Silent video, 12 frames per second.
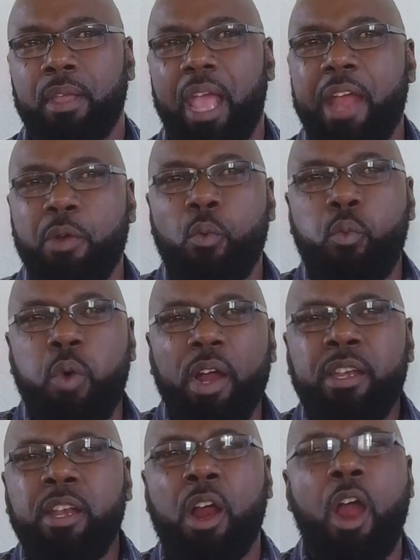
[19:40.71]
and
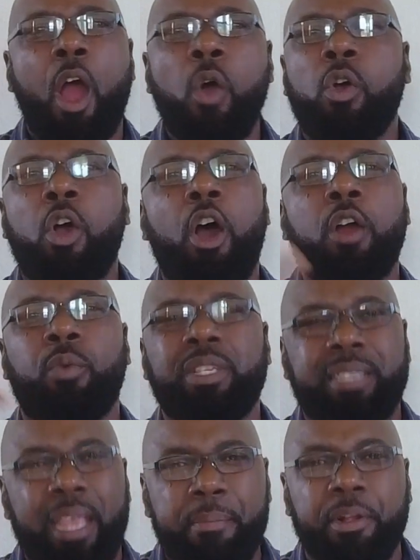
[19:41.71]
wonder how God
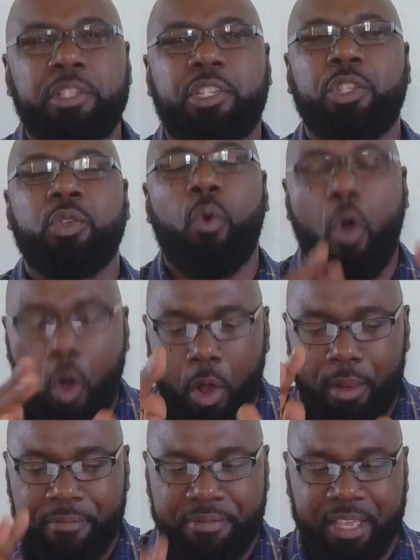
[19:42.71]
was able to do
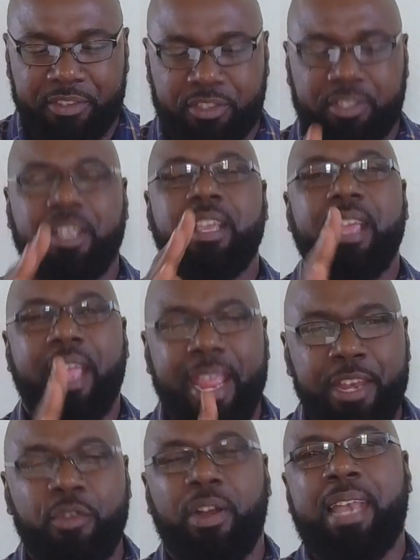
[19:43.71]
all of this
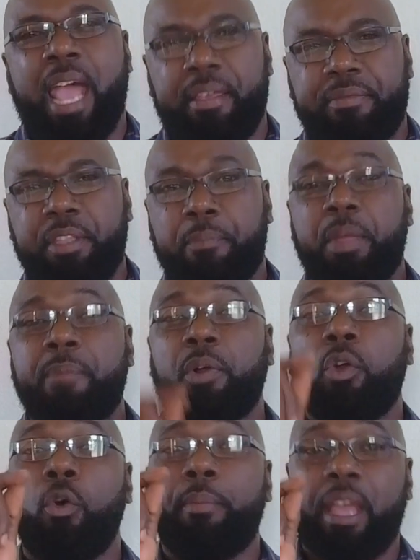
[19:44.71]
in your life. The
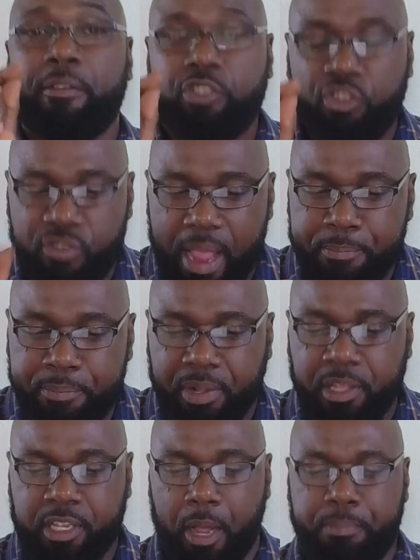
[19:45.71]
people who may have
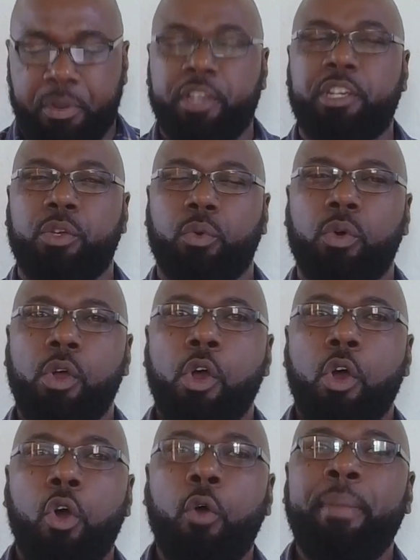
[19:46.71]
trampled upon you,
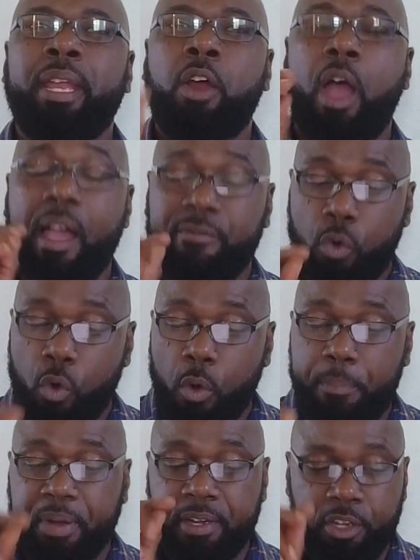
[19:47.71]
who may not have
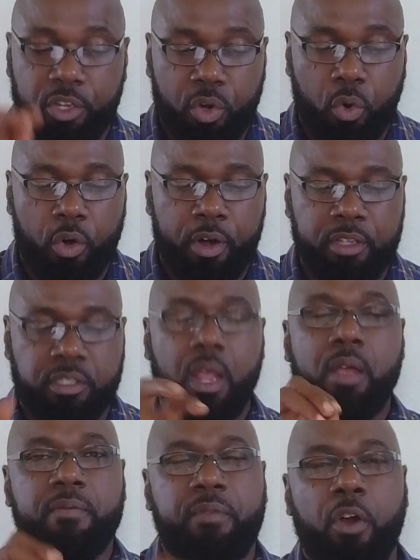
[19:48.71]
opened doors
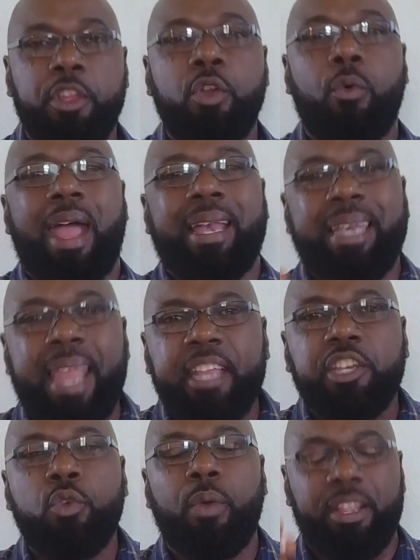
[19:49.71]
for you and
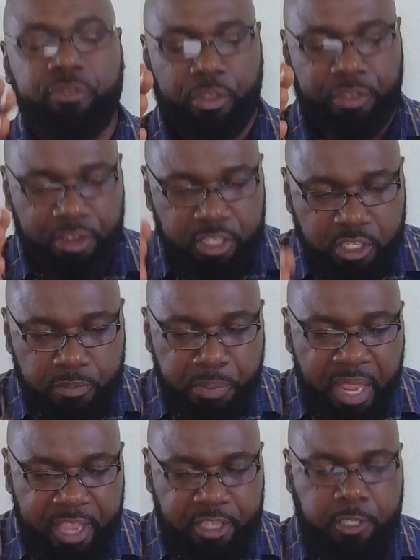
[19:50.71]
let you into their
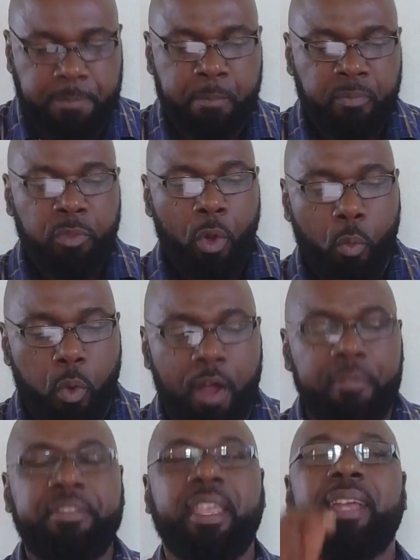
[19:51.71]
space,
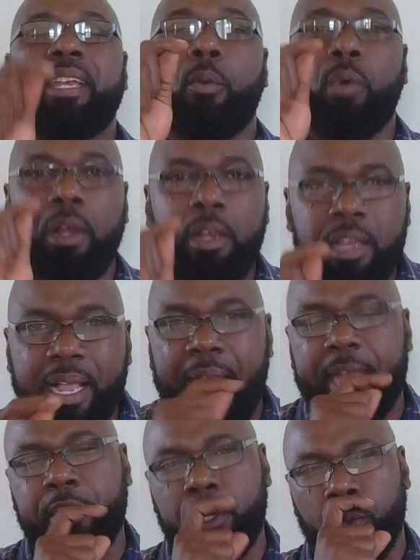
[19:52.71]
one day they will look
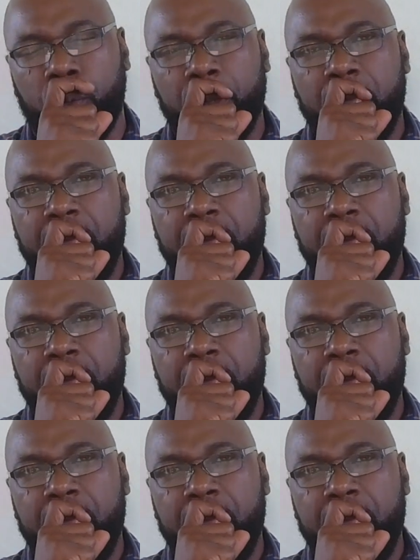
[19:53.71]
at you